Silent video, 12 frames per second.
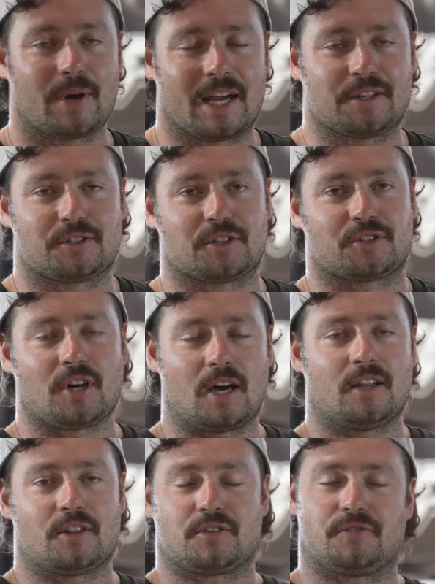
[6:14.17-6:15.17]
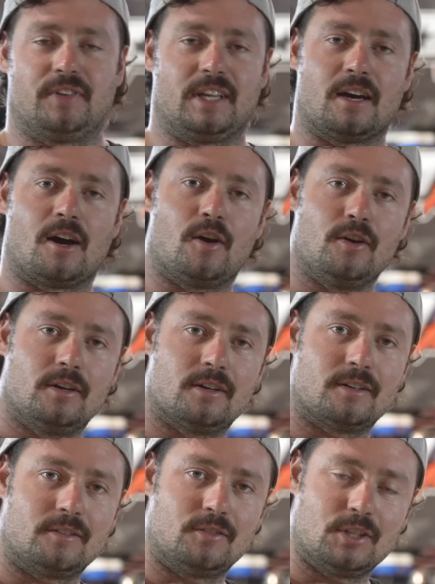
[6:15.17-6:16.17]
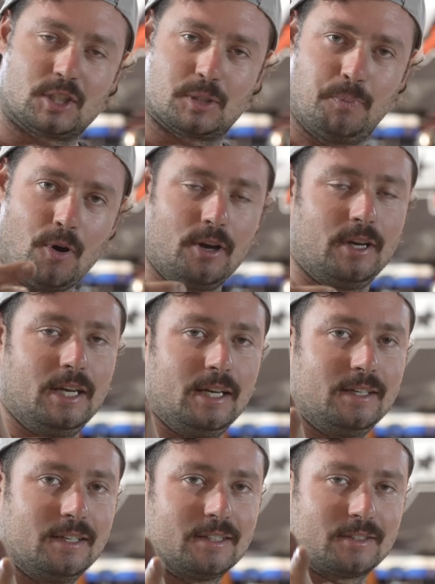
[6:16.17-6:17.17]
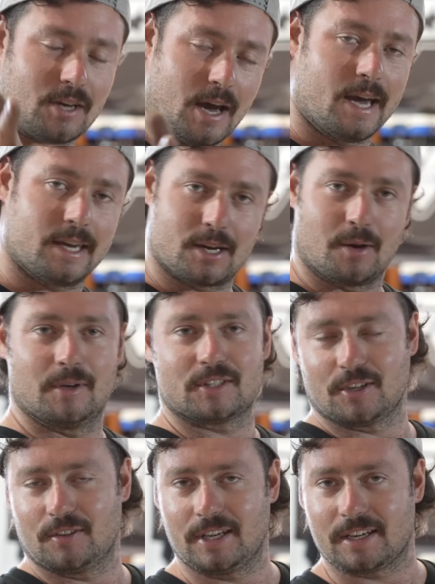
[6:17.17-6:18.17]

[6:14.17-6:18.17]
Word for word: we're getting into the title of this video, responding to hate comments on the